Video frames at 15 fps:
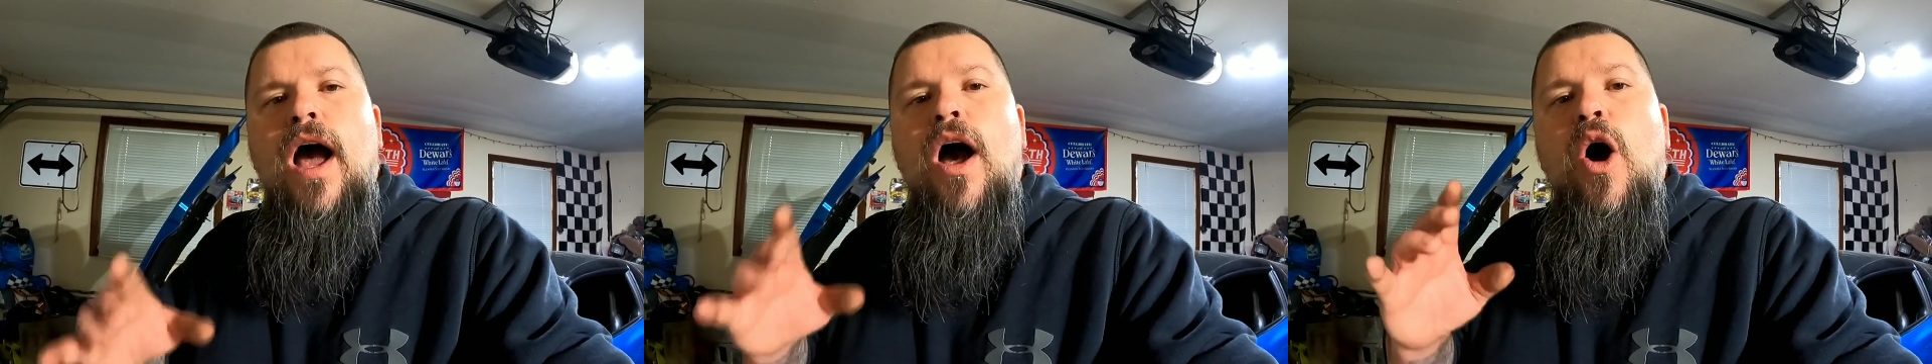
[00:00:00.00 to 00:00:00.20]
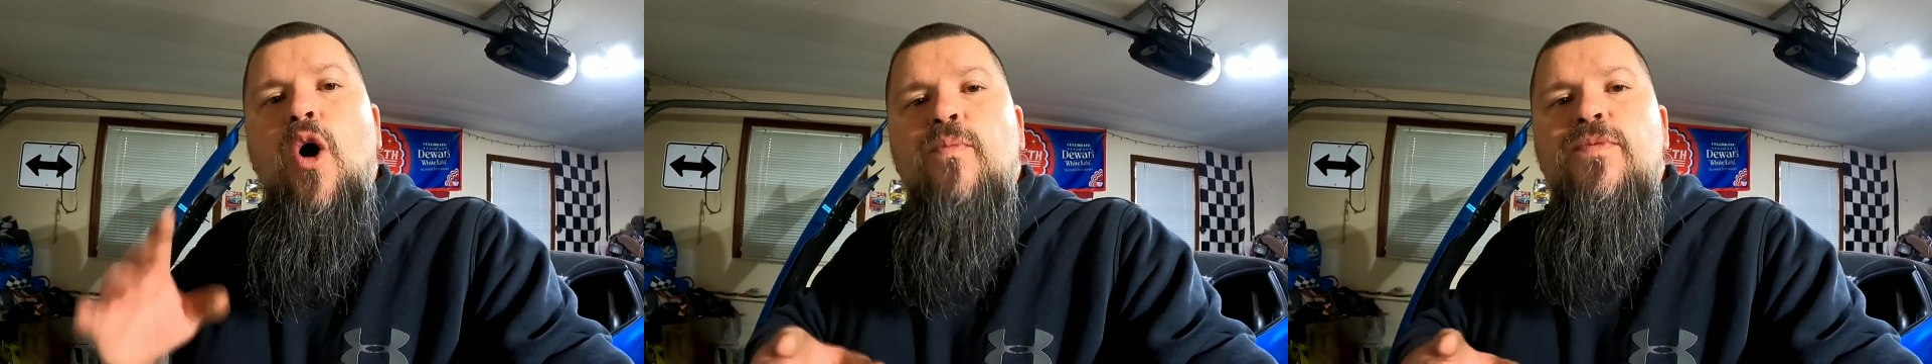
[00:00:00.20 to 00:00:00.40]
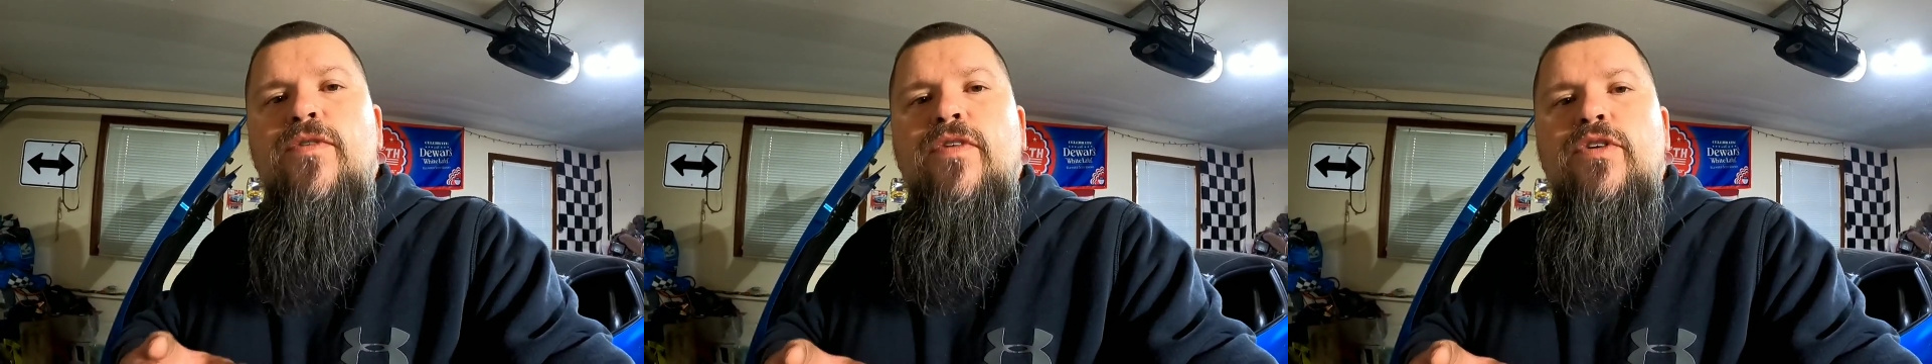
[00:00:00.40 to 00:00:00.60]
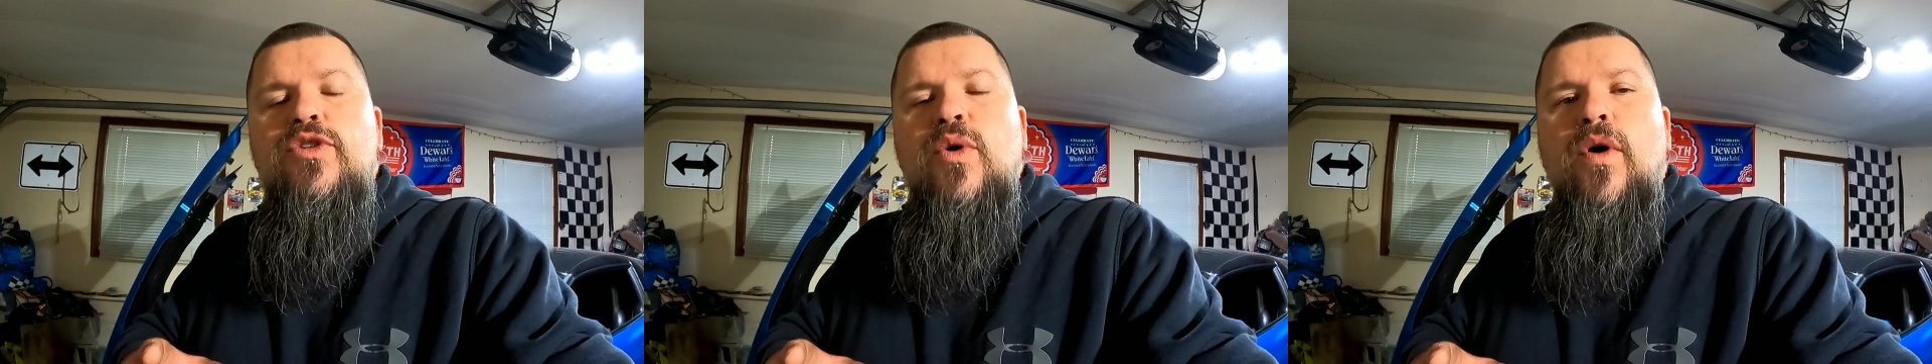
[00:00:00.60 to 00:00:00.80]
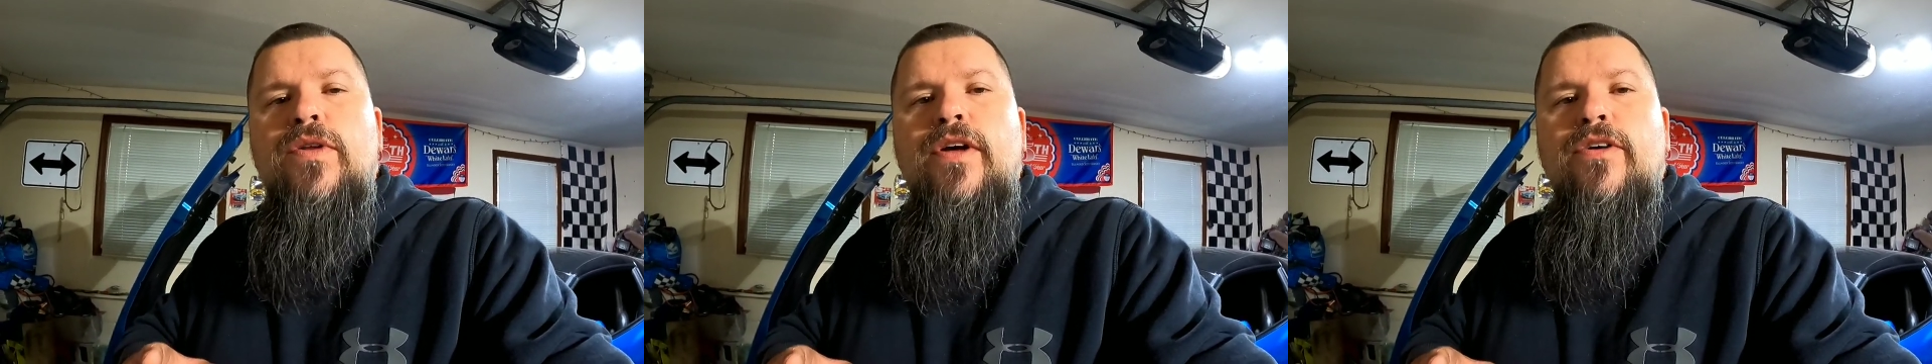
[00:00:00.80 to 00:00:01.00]
I hope you've
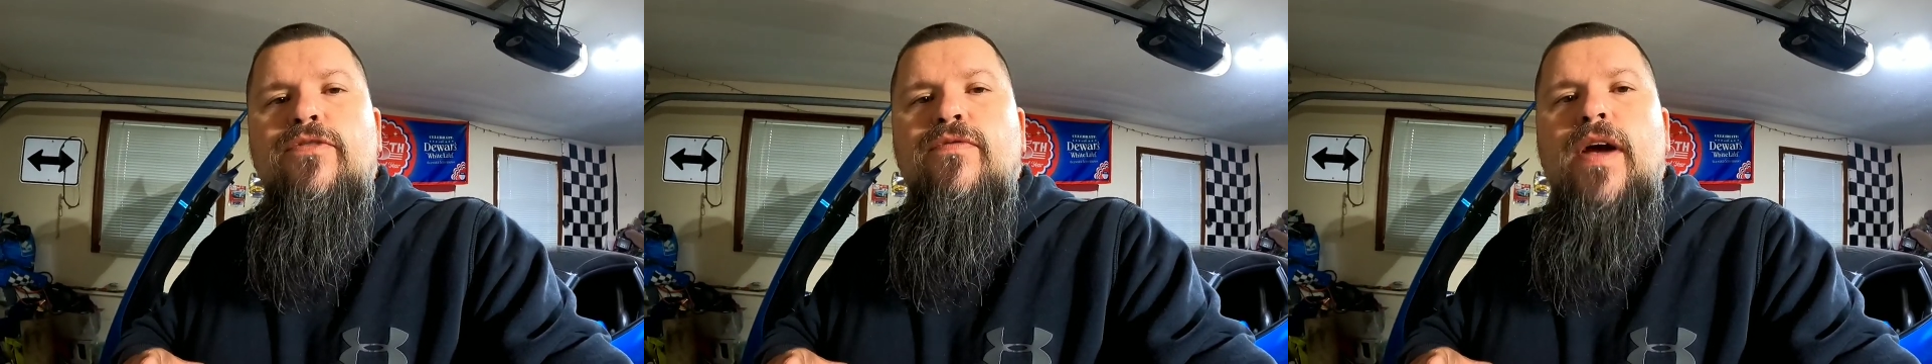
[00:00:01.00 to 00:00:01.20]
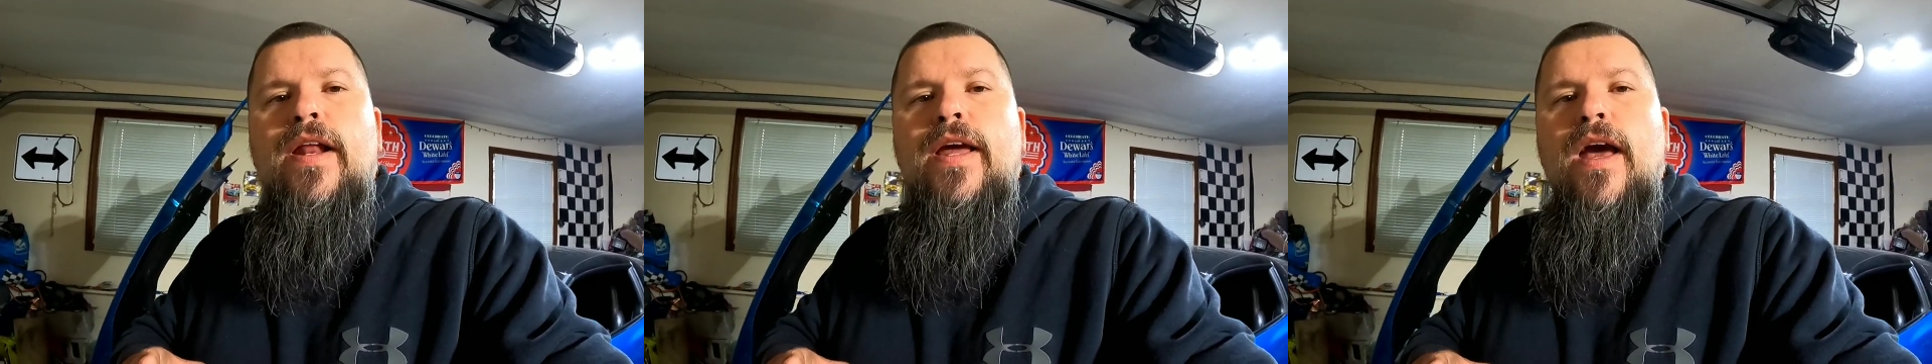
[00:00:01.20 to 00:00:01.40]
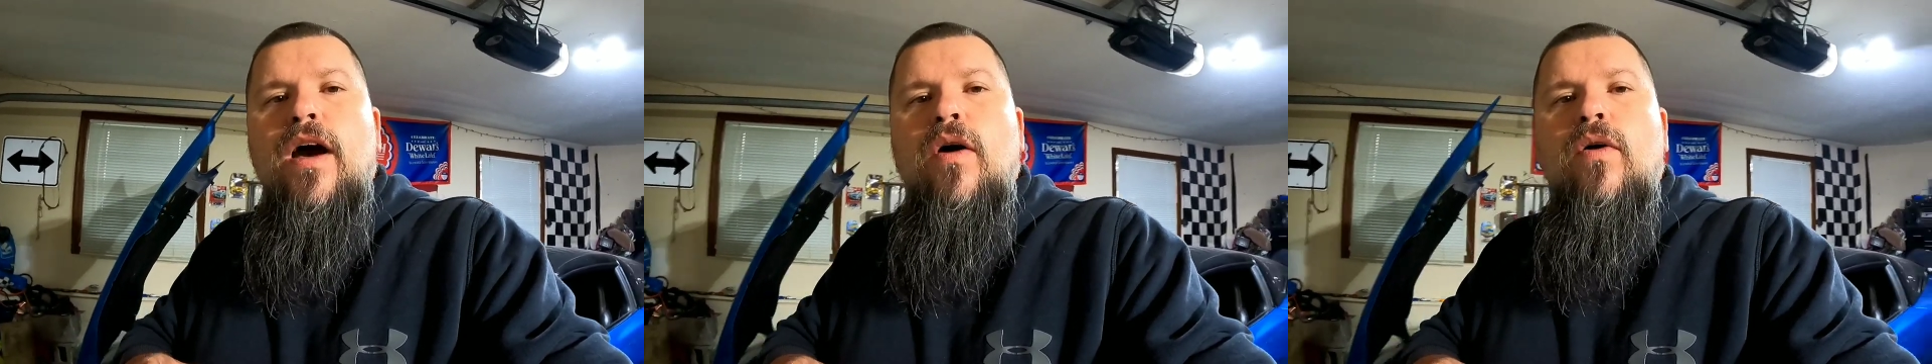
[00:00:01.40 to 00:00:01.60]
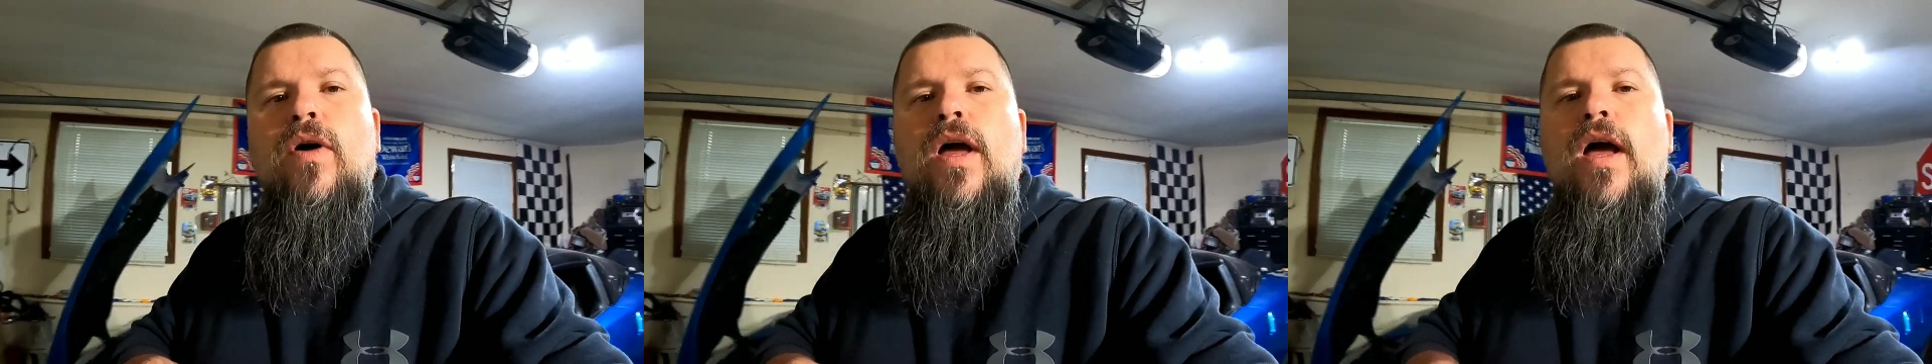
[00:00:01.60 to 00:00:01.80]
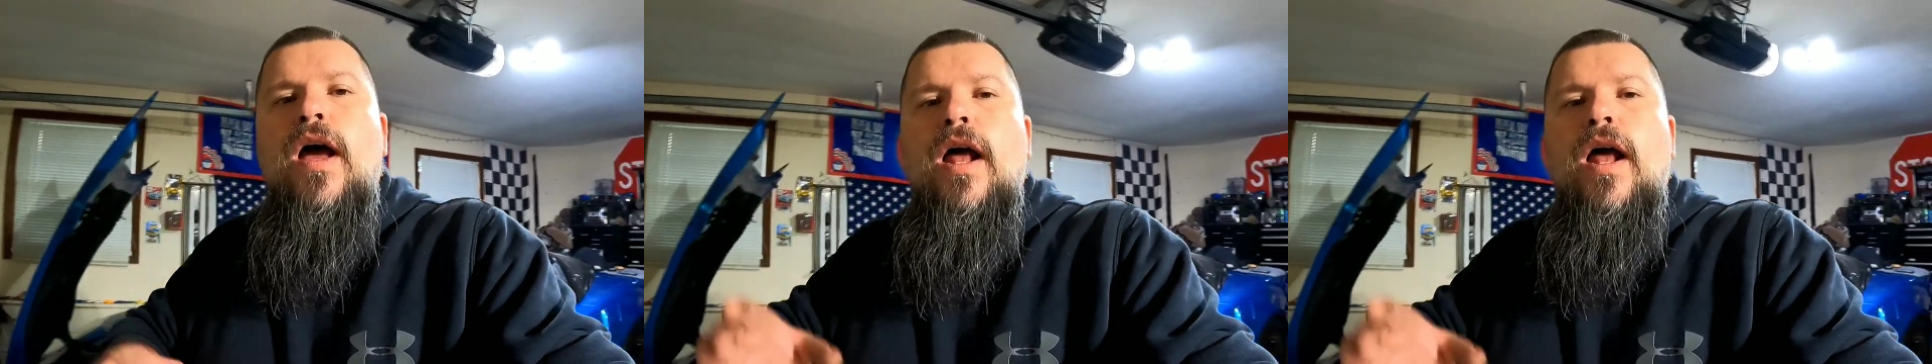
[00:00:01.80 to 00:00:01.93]
enjoyed this video.